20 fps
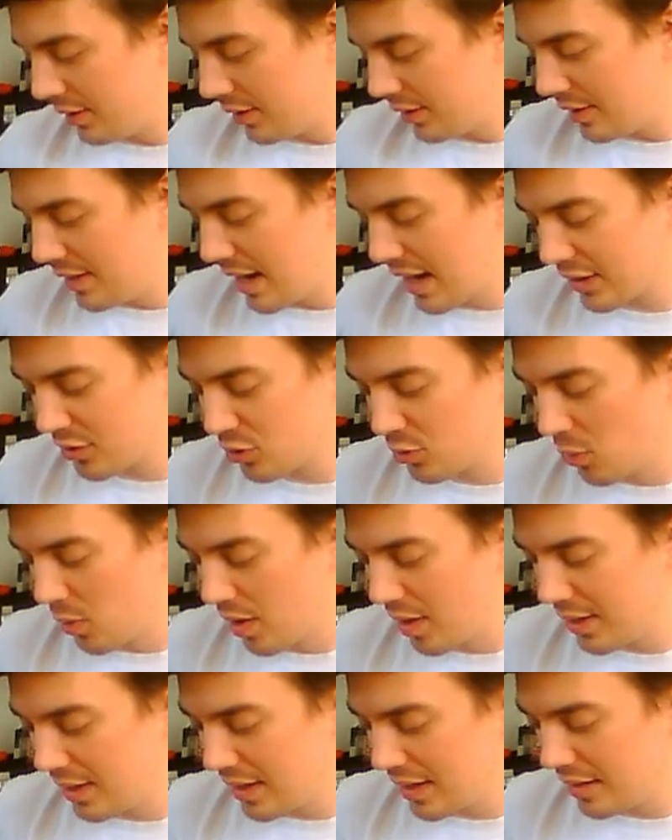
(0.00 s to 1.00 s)
Next
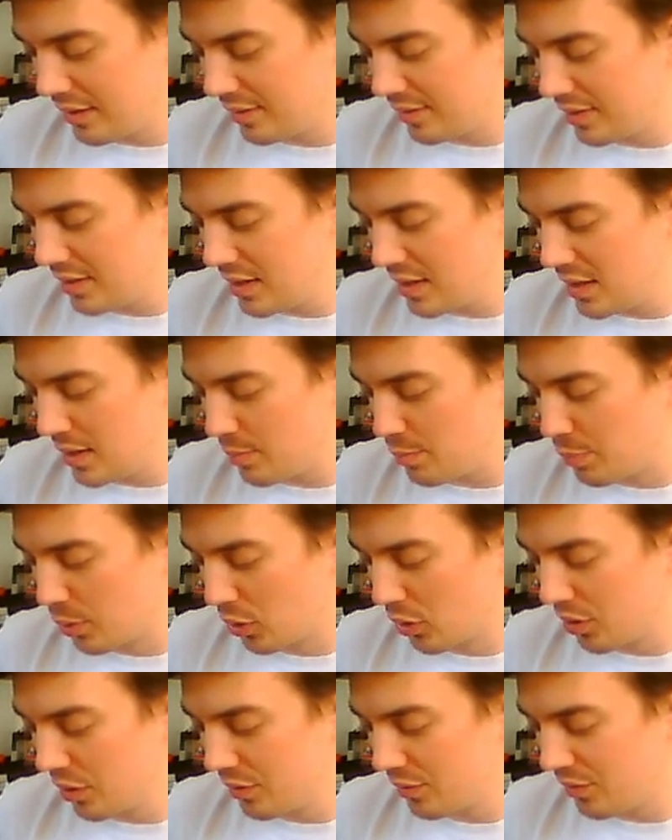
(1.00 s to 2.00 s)
one is the
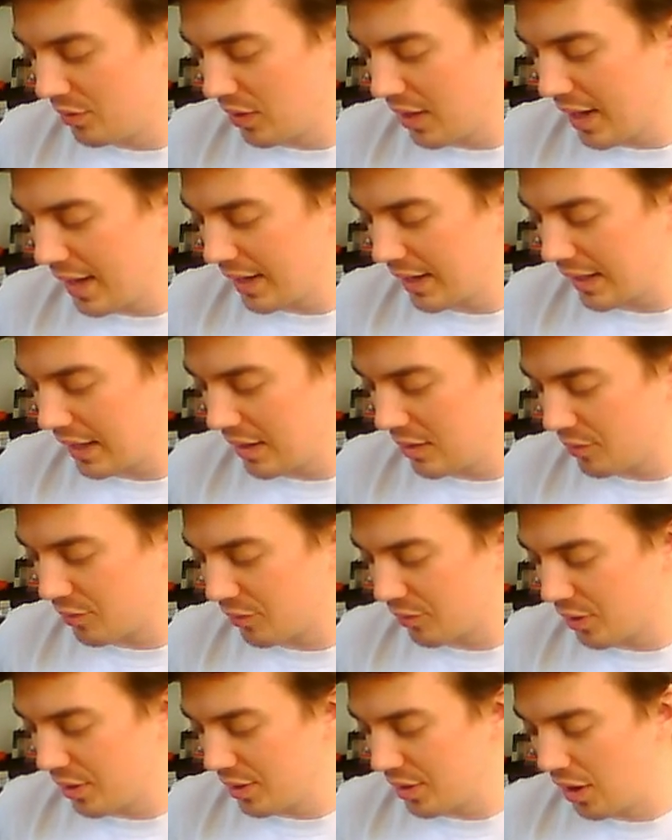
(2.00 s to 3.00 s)
bird flying in
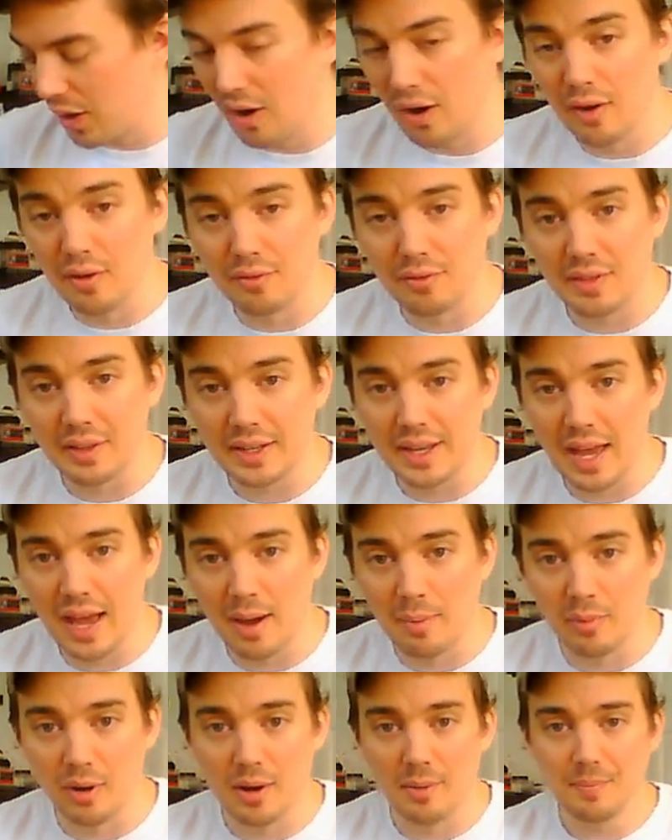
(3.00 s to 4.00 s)
front of the
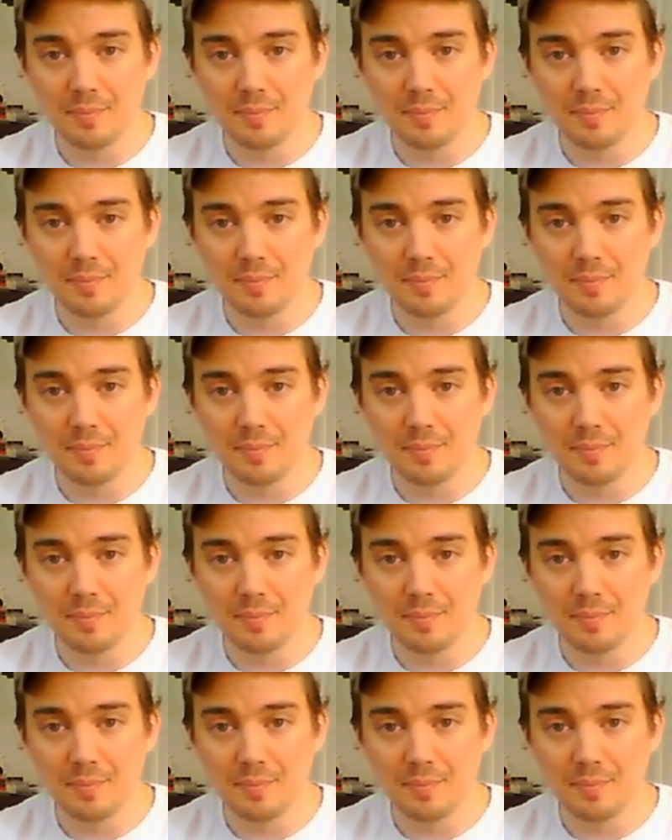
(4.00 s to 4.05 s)
camera.